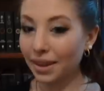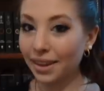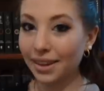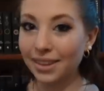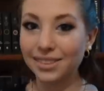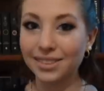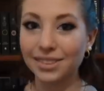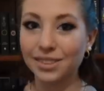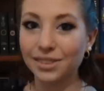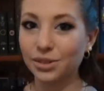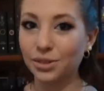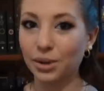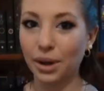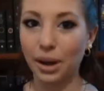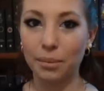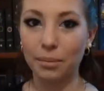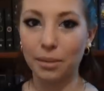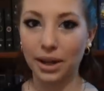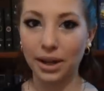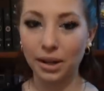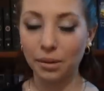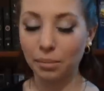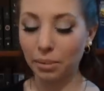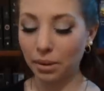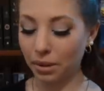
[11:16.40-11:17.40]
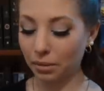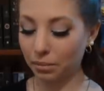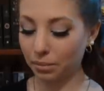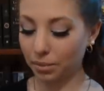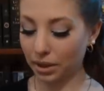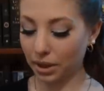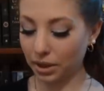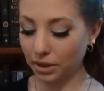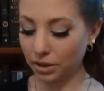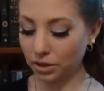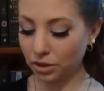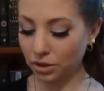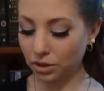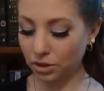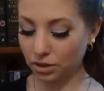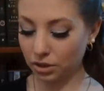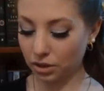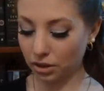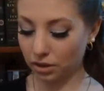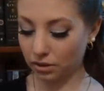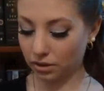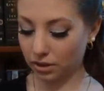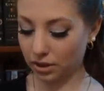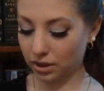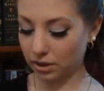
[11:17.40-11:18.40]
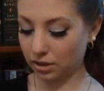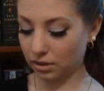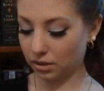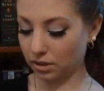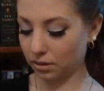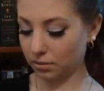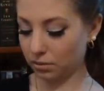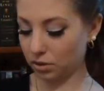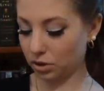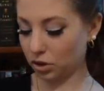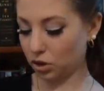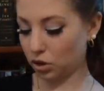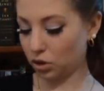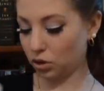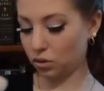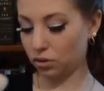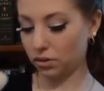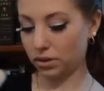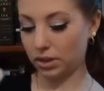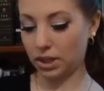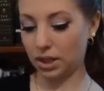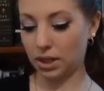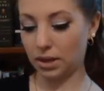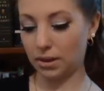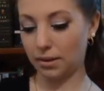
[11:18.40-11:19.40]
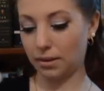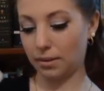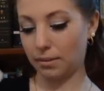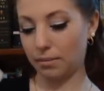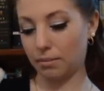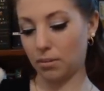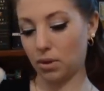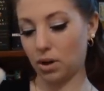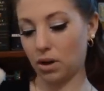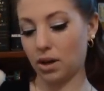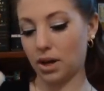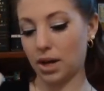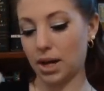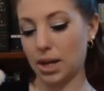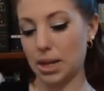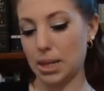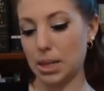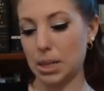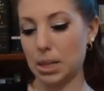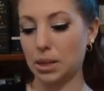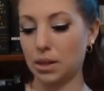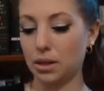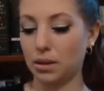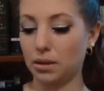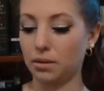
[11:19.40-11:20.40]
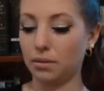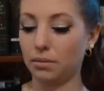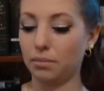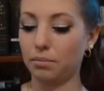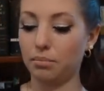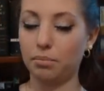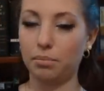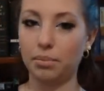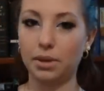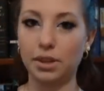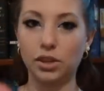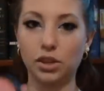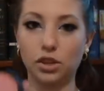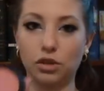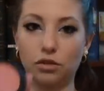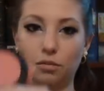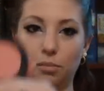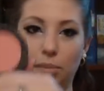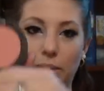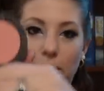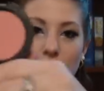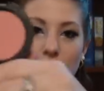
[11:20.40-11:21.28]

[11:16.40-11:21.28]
is just grab any pink blush. This, I'm just using my Pinch of